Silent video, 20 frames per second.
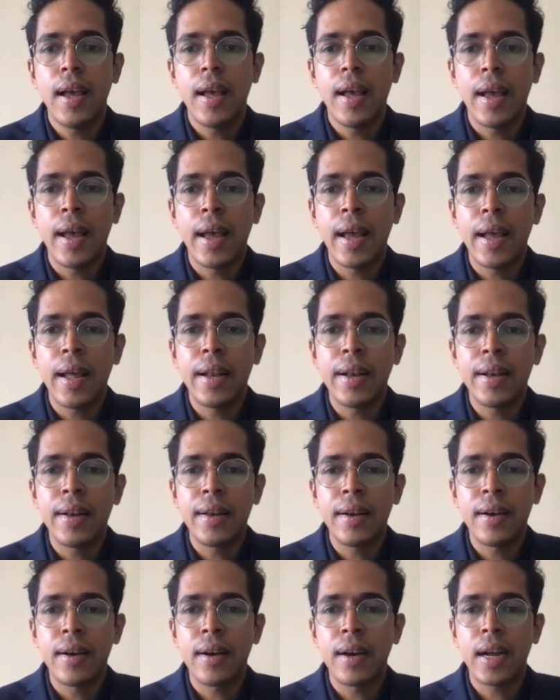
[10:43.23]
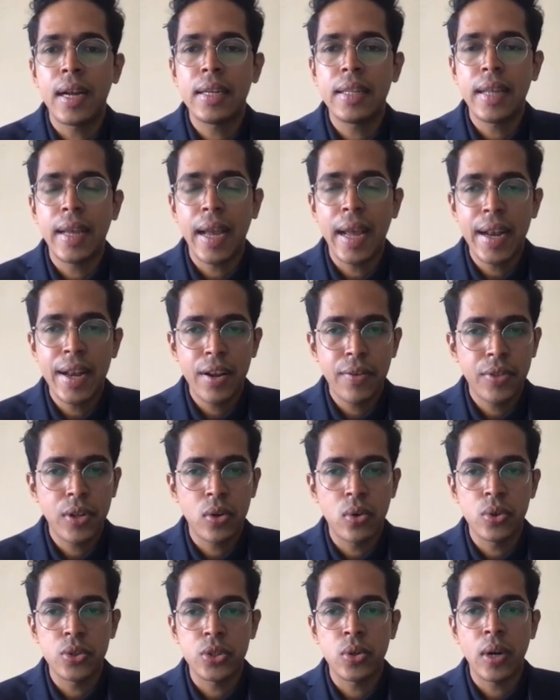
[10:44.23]
And at the end of the
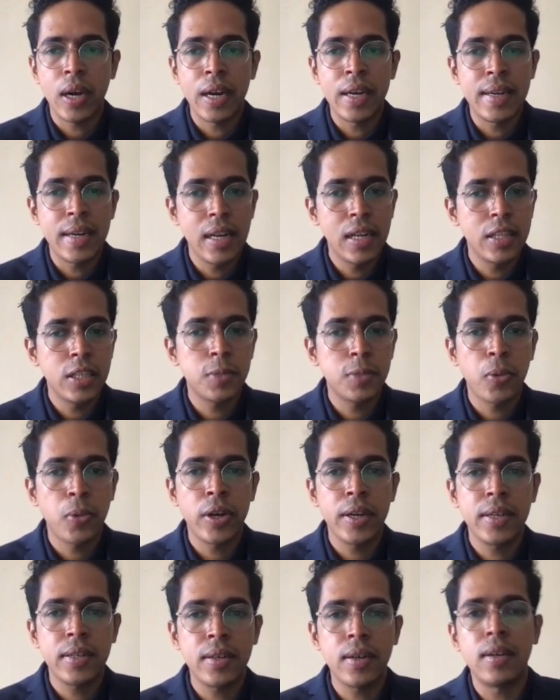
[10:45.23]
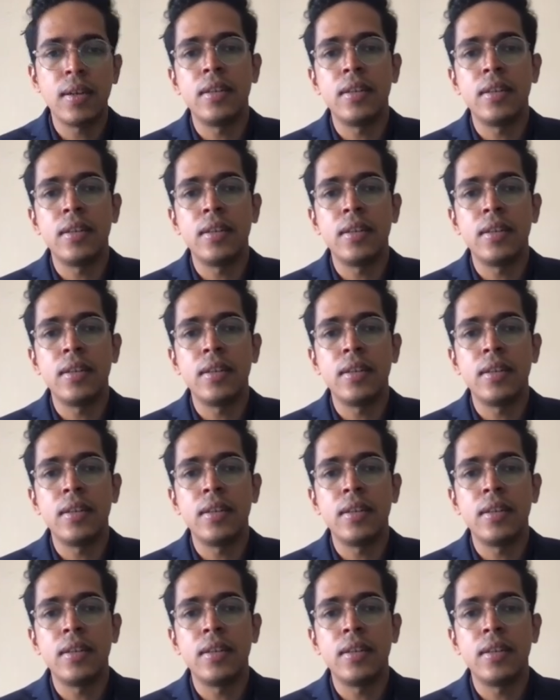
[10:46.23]
course, so until this point,